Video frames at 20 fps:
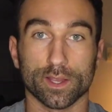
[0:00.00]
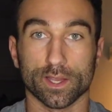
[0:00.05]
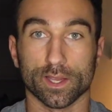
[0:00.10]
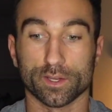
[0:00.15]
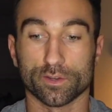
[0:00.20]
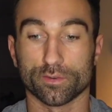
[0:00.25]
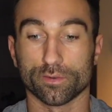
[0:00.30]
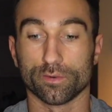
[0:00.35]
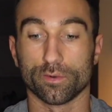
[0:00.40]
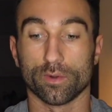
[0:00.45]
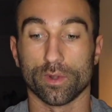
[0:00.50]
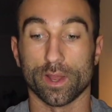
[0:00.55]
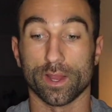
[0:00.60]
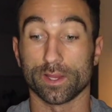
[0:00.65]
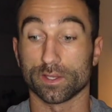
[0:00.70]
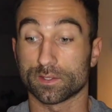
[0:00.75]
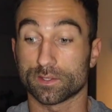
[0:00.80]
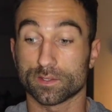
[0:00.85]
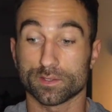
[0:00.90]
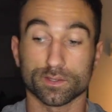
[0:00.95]
it
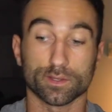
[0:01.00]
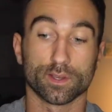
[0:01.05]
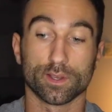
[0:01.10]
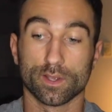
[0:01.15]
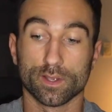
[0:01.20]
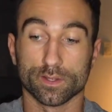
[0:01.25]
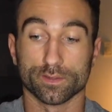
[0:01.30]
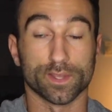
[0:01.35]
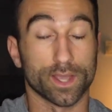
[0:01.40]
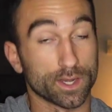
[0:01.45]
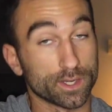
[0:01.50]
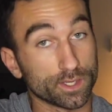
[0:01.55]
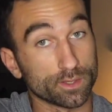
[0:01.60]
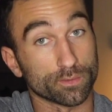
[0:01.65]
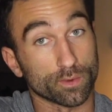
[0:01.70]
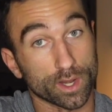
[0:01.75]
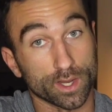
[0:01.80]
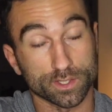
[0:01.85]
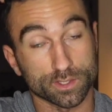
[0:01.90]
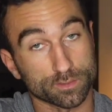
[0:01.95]
creates that
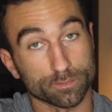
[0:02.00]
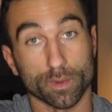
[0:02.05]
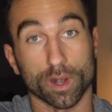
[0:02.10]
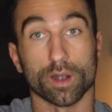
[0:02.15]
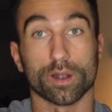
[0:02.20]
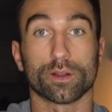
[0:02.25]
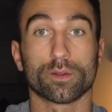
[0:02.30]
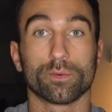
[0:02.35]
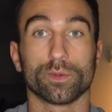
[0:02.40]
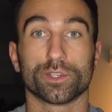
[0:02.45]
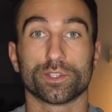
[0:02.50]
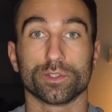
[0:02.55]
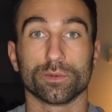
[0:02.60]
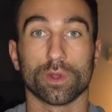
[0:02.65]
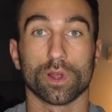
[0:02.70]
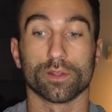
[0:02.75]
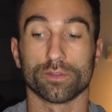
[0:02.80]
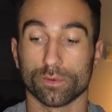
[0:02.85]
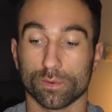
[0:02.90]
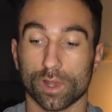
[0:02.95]
erased mark, which you
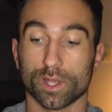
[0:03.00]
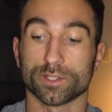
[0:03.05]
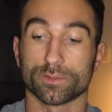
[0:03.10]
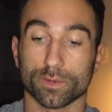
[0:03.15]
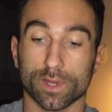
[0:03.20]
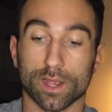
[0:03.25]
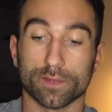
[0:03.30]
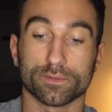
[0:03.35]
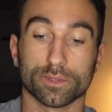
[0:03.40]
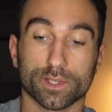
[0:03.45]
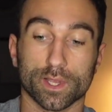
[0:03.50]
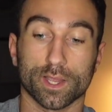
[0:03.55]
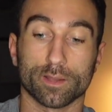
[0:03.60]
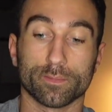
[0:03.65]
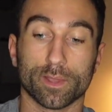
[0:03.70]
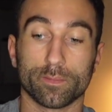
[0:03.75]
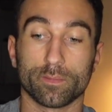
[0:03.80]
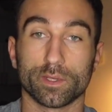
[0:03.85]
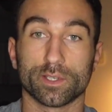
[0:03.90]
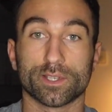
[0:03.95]
otherwise would have to take
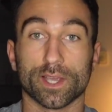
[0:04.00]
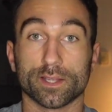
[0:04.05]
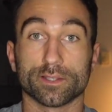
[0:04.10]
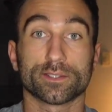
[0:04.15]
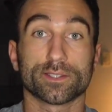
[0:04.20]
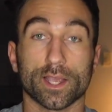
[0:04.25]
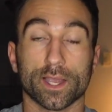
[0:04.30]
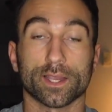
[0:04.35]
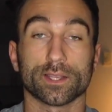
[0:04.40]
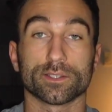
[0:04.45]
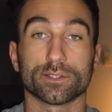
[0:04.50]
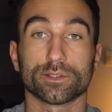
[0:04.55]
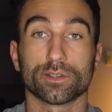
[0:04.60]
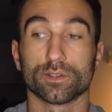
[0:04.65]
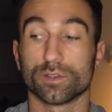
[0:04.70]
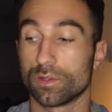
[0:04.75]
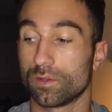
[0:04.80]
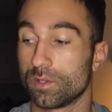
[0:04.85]
maybe 10 seconds to do.